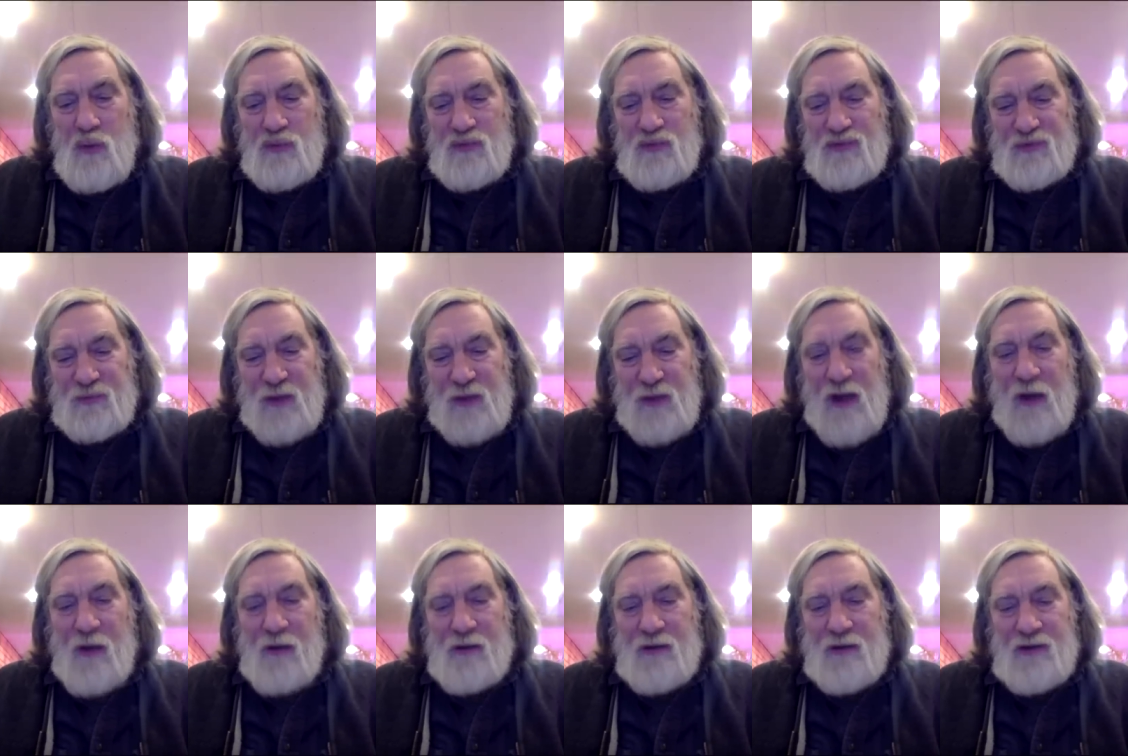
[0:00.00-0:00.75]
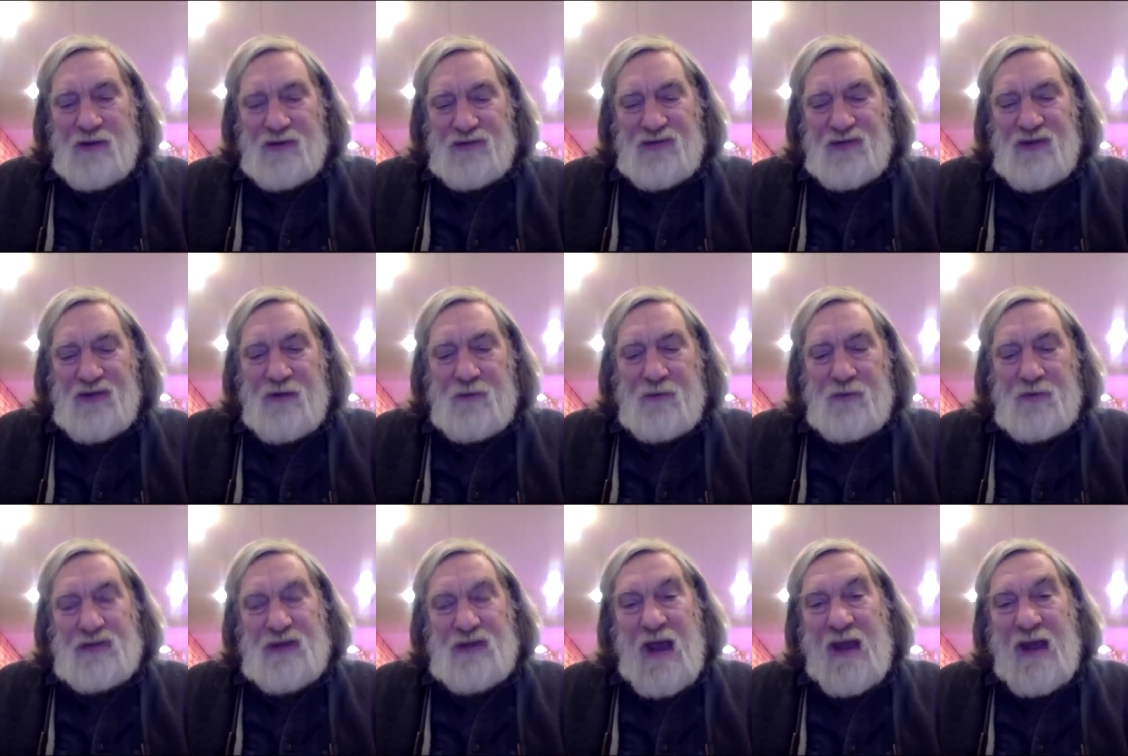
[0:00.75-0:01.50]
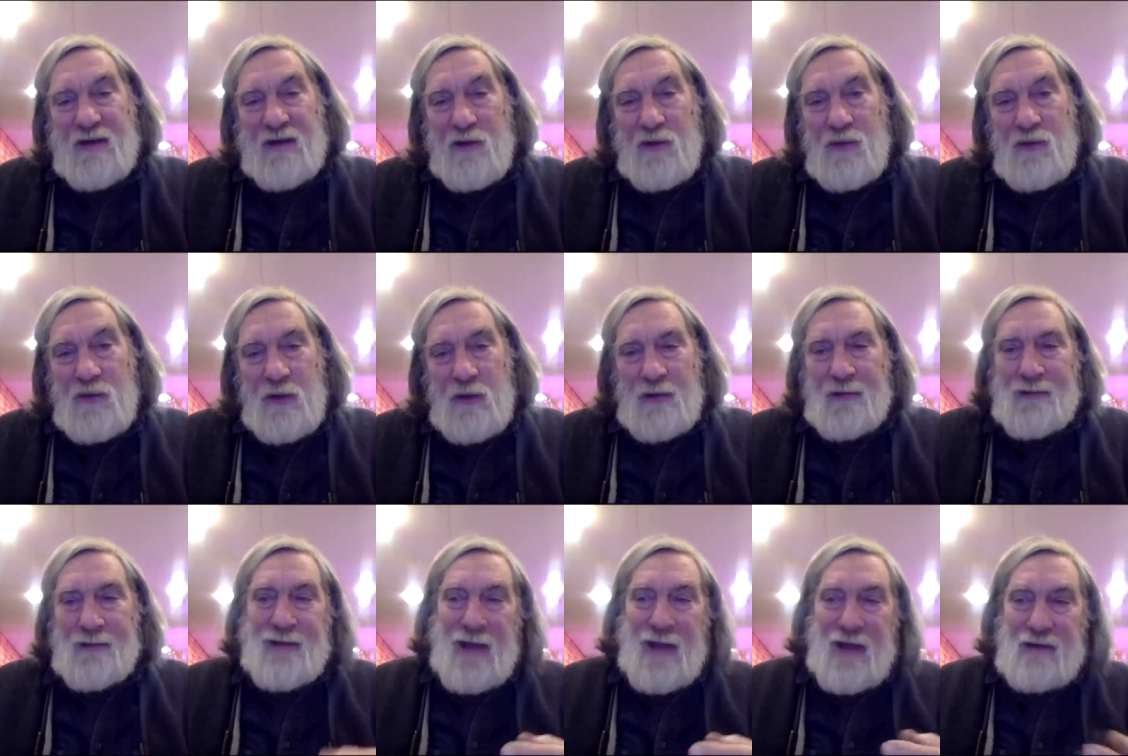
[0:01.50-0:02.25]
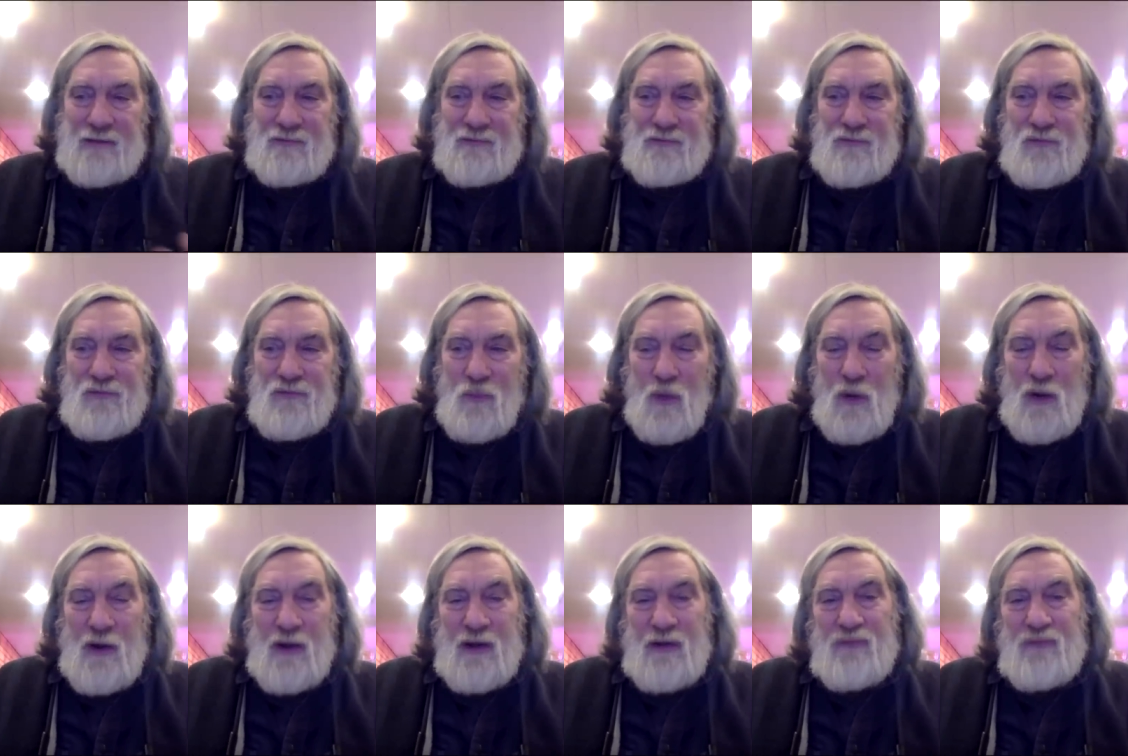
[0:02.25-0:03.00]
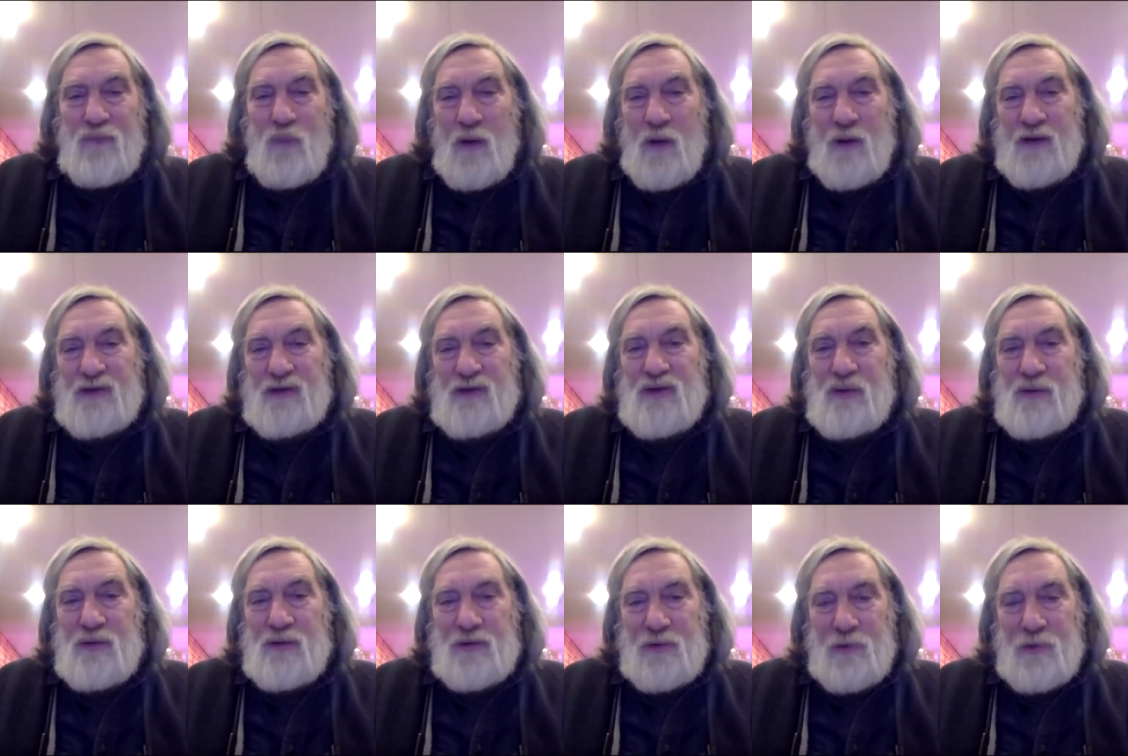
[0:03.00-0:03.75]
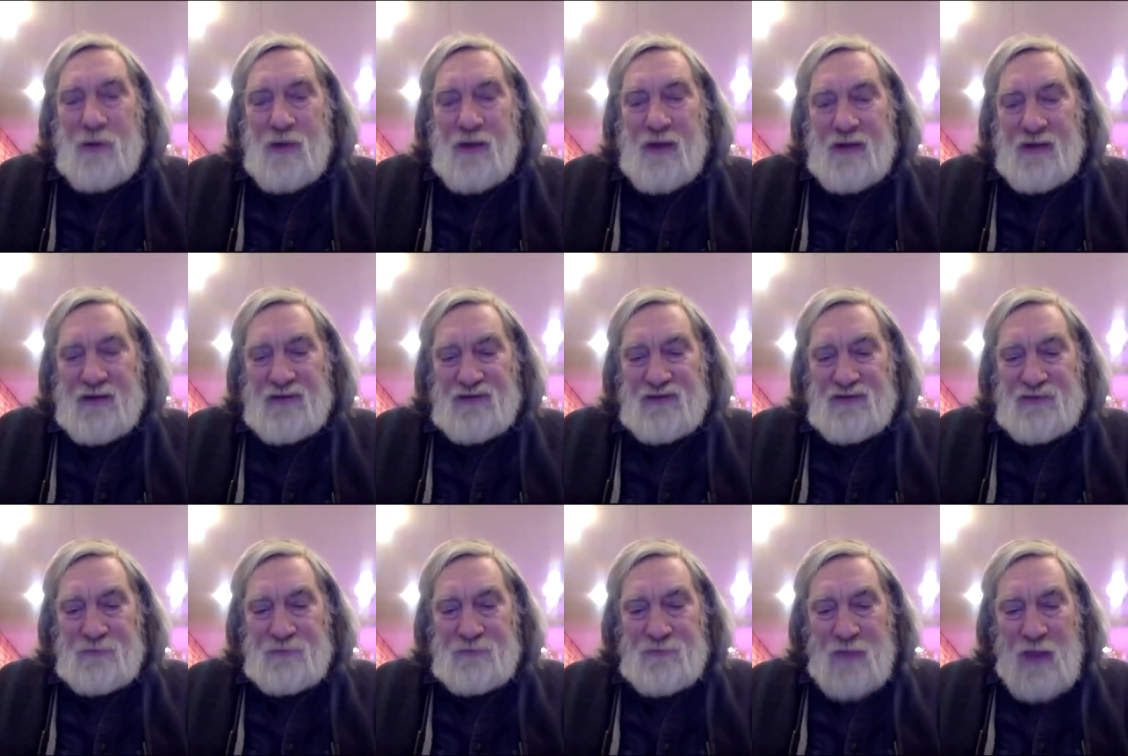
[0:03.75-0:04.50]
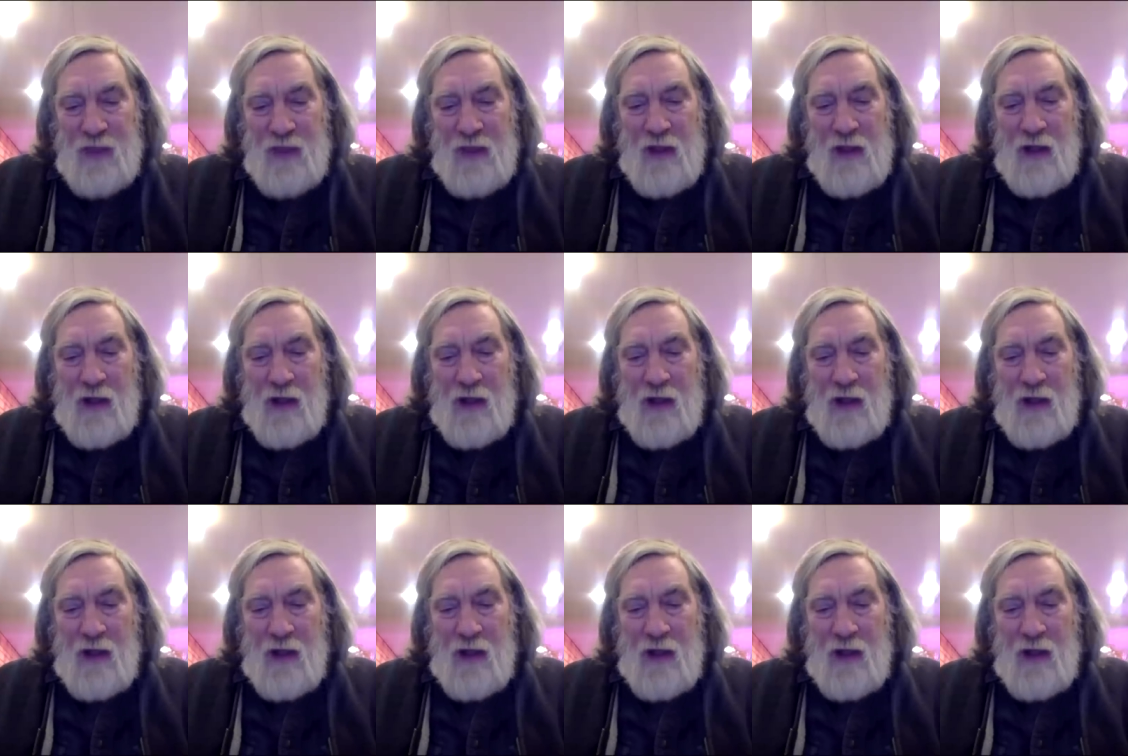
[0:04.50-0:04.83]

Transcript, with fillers: If you sprout a seed potato at 40, 42 degrees,